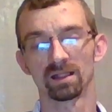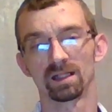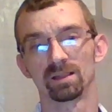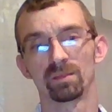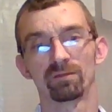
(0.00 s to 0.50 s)

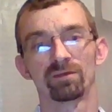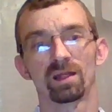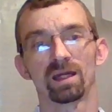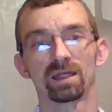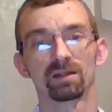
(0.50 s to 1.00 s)
I feel
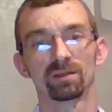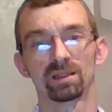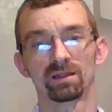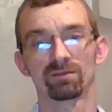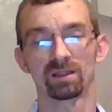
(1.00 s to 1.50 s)
like it would
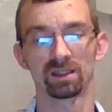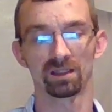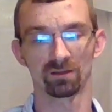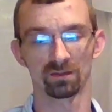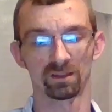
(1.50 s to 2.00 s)
definitely
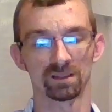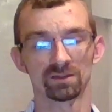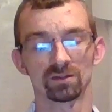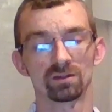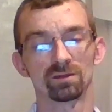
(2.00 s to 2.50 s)
increase
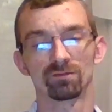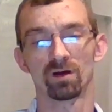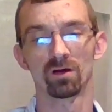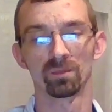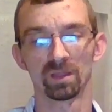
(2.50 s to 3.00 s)
student
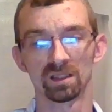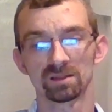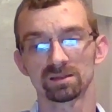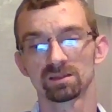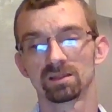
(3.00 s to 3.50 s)

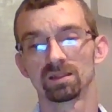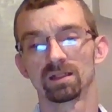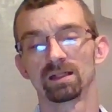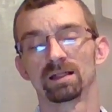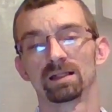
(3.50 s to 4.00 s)
involvement
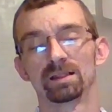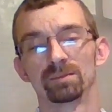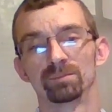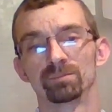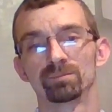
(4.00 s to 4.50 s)

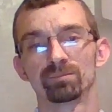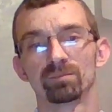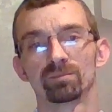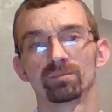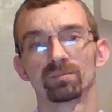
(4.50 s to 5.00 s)
um,
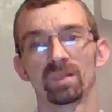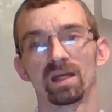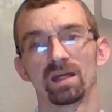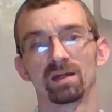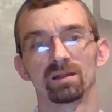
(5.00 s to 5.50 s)

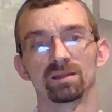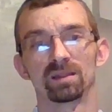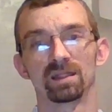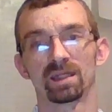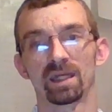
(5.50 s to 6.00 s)
and
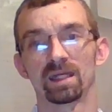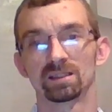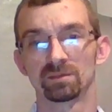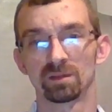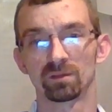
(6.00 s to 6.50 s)
the
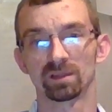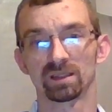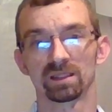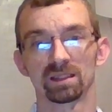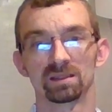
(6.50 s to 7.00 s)
engagement with
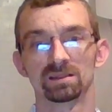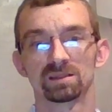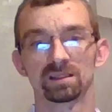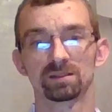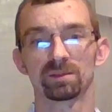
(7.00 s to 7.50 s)
the
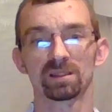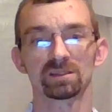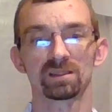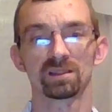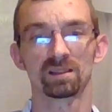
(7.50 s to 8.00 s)
kids,
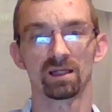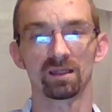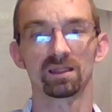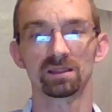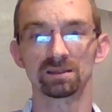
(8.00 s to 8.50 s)
especially the
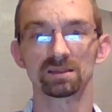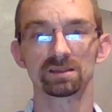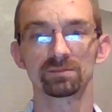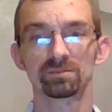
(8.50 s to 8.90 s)
young kids.